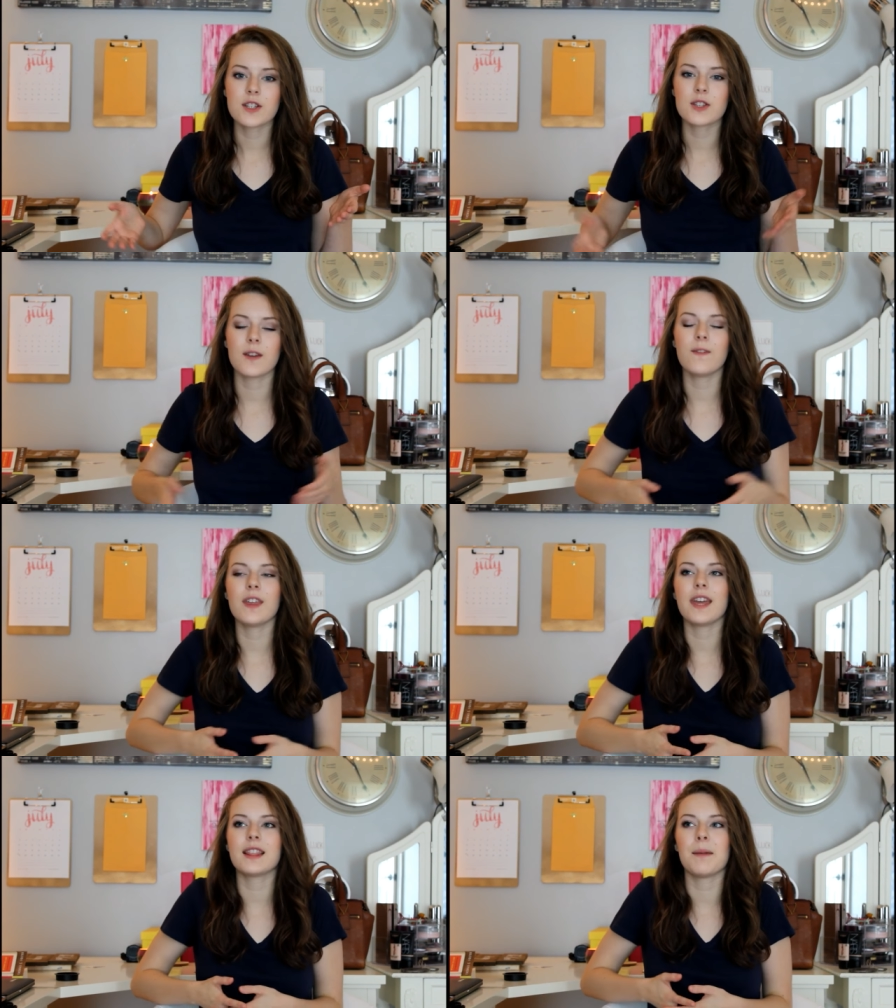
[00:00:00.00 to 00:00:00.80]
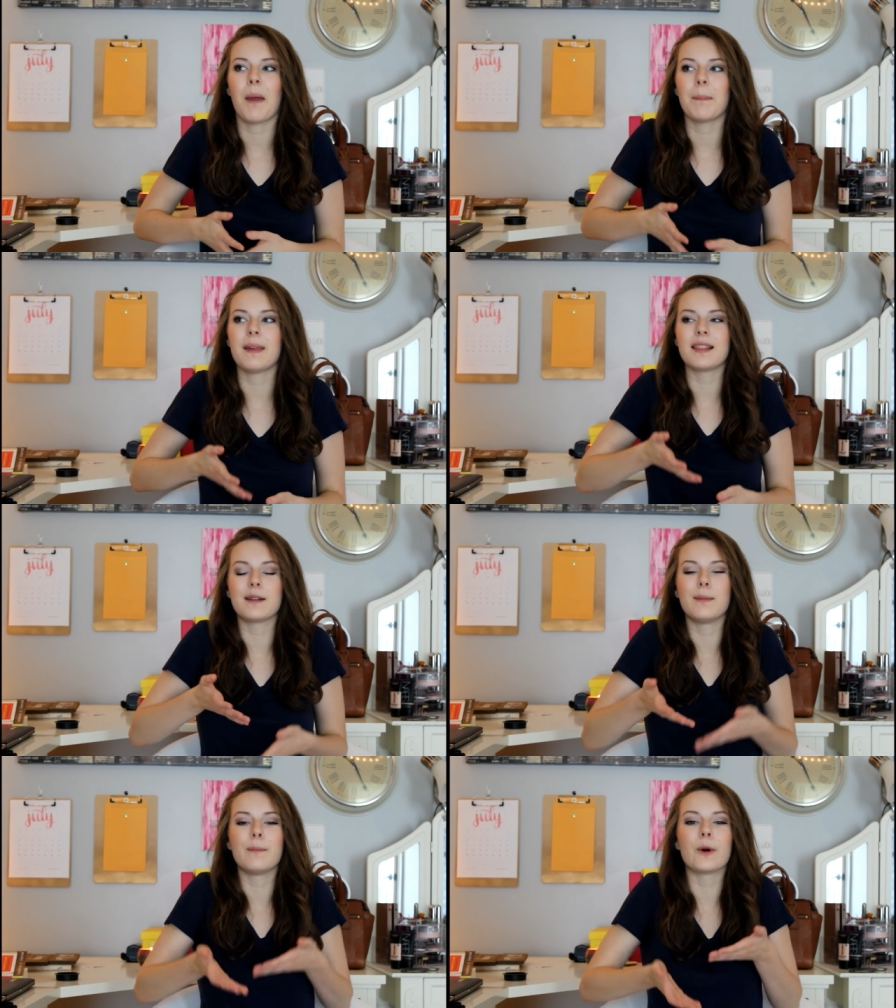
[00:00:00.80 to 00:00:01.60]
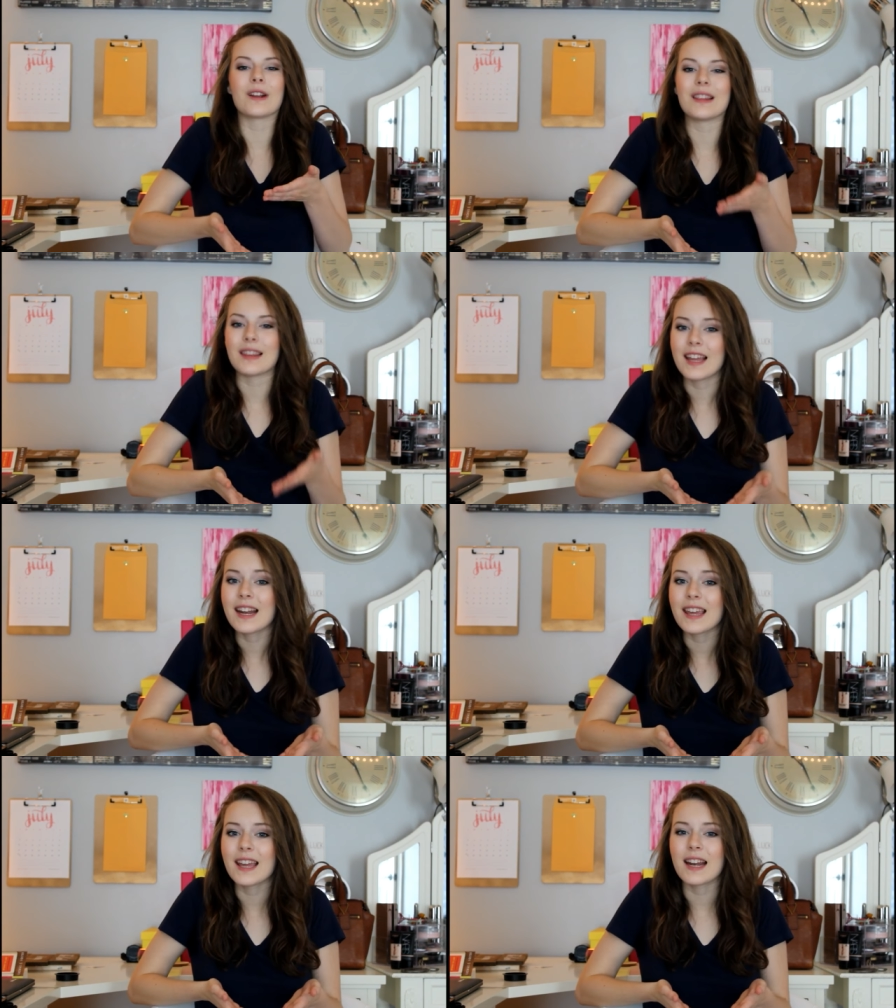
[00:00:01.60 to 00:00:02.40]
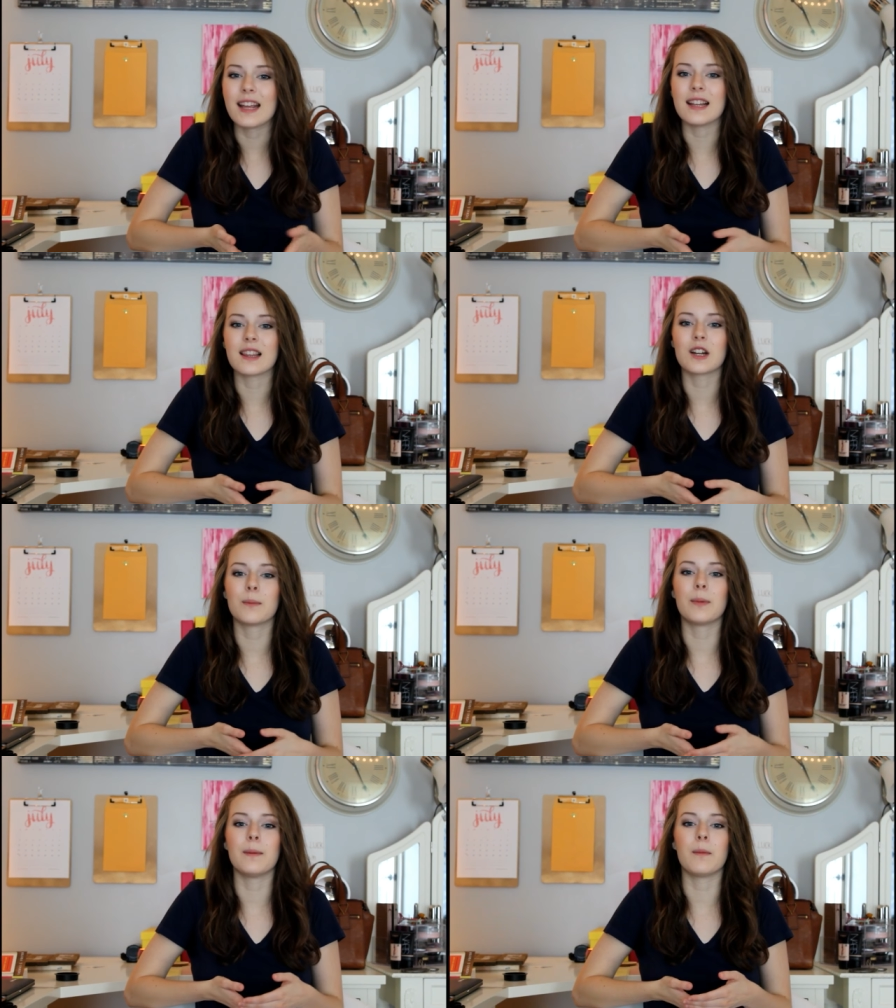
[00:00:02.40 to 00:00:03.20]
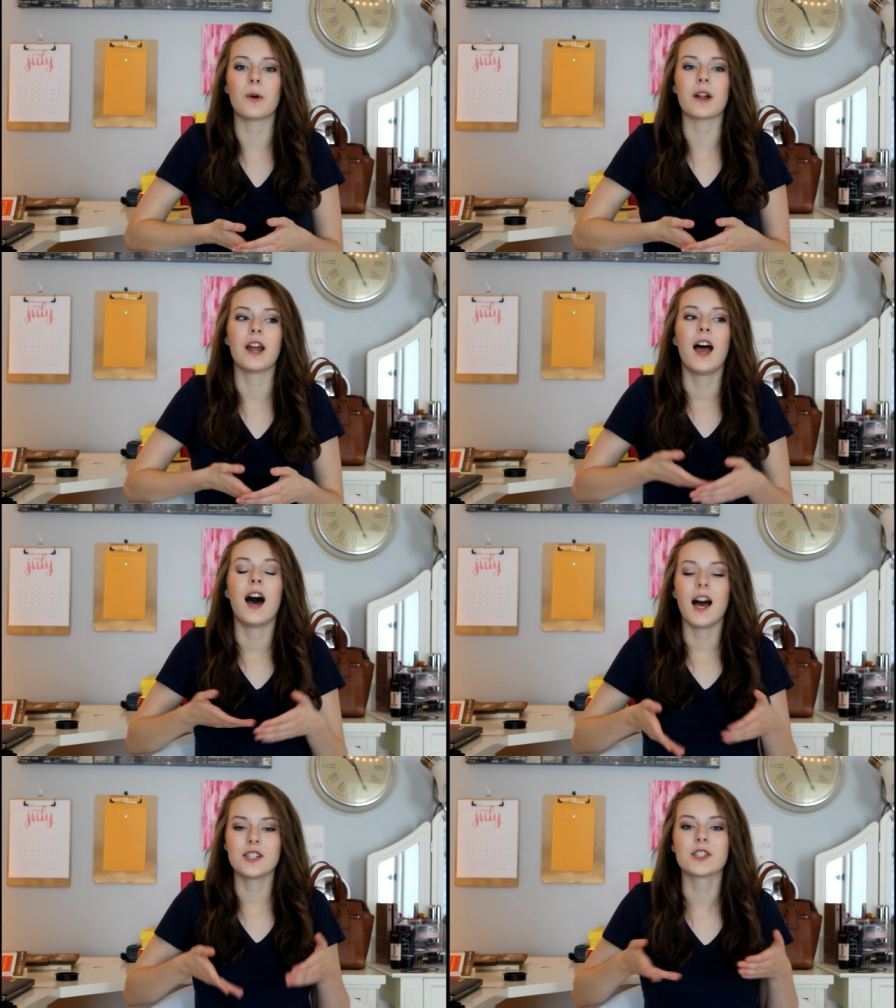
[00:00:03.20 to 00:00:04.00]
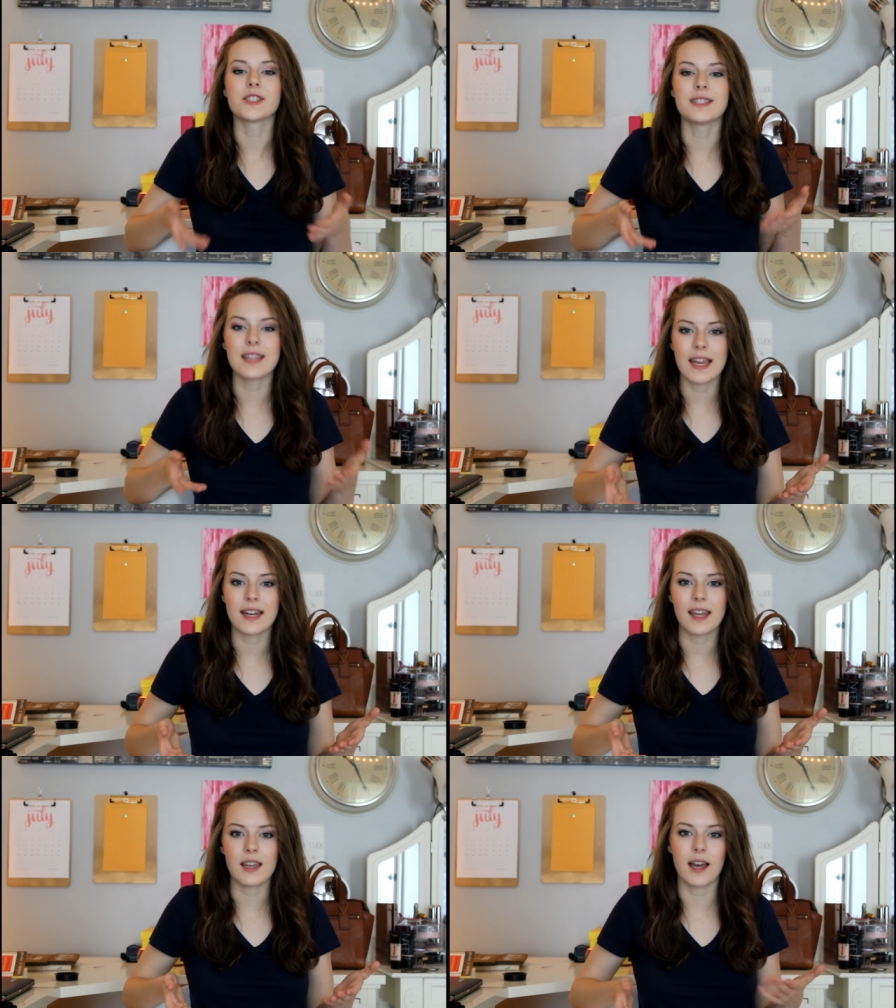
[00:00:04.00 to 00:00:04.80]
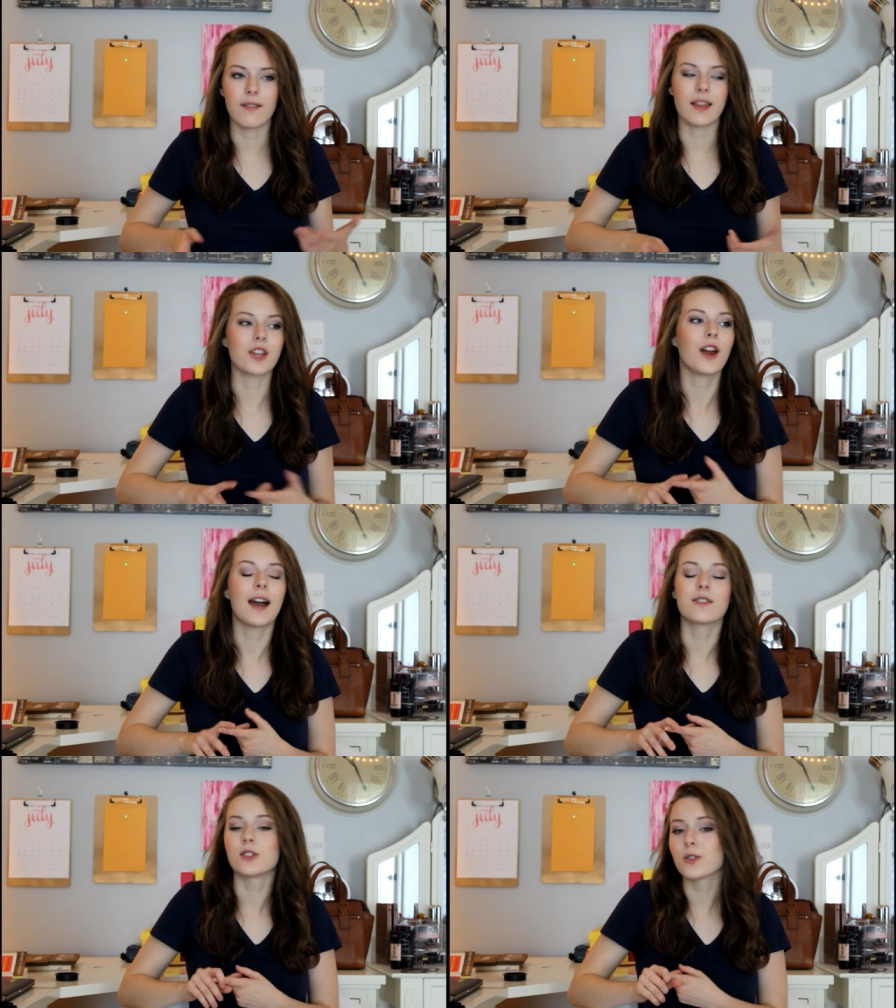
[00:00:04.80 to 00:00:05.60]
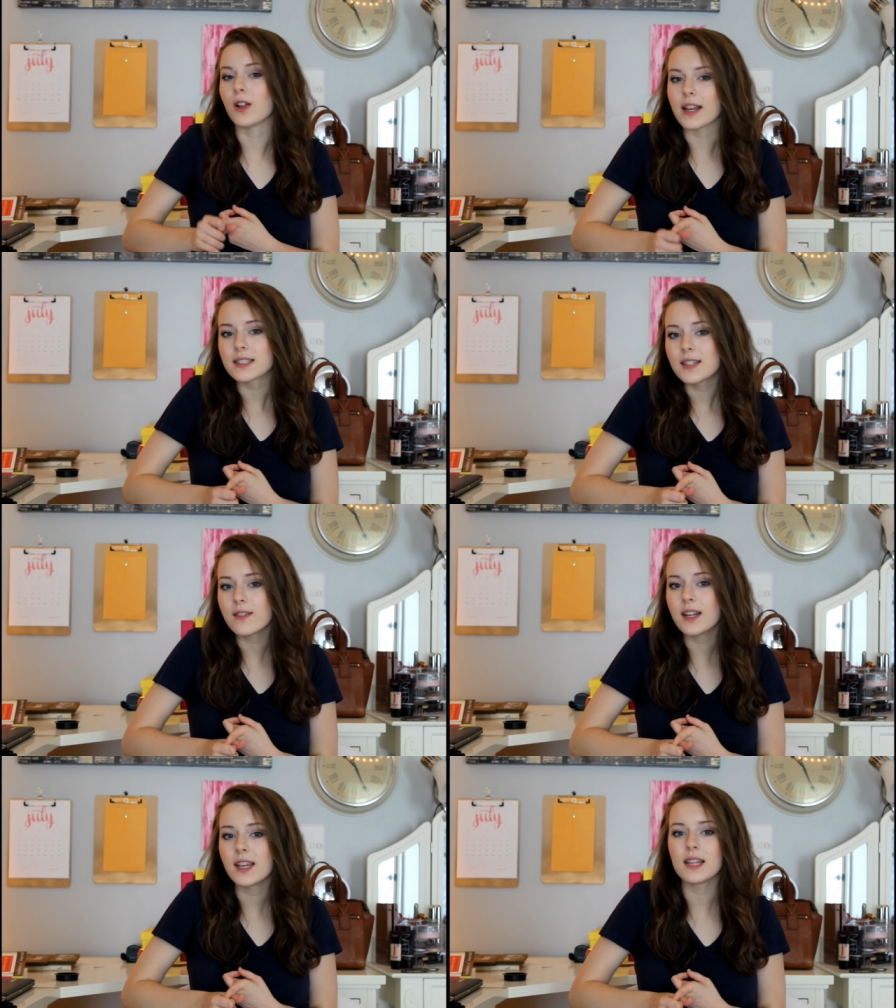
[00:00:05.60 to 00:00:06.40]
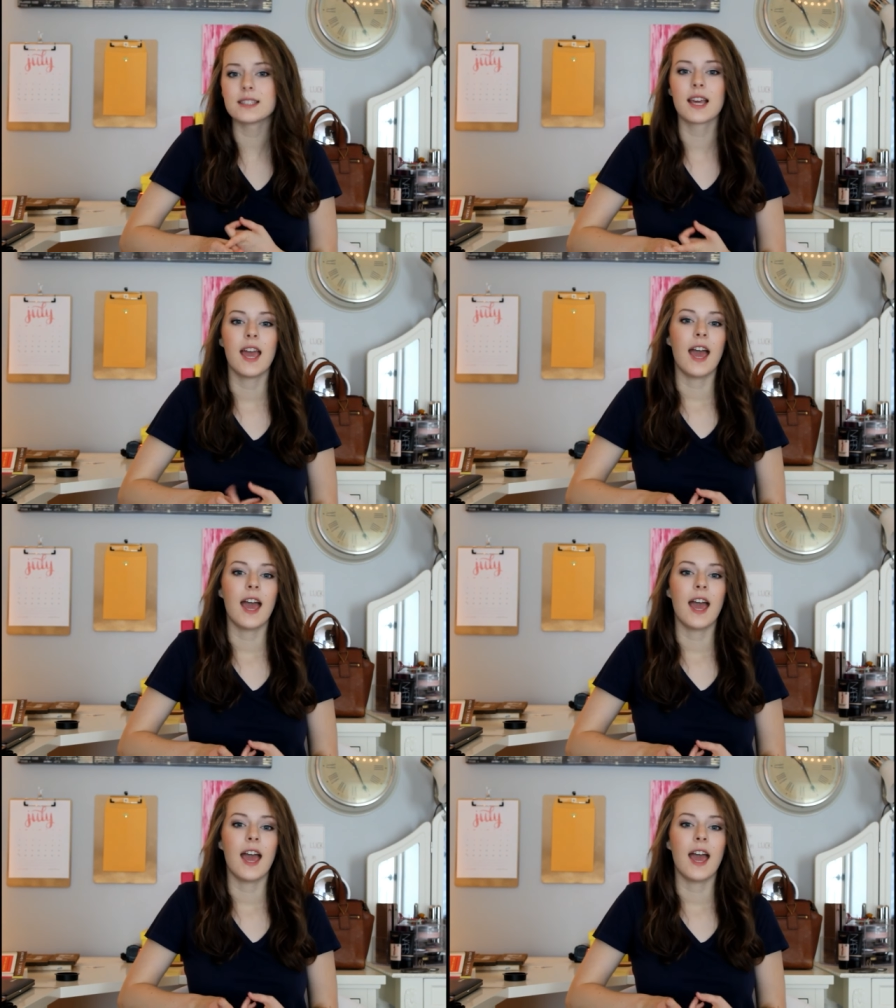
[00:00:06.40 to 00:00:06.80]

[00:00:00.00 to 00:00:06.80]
So I feel like they might be a little bit more lenient and a little bit more understanding of like your after school activities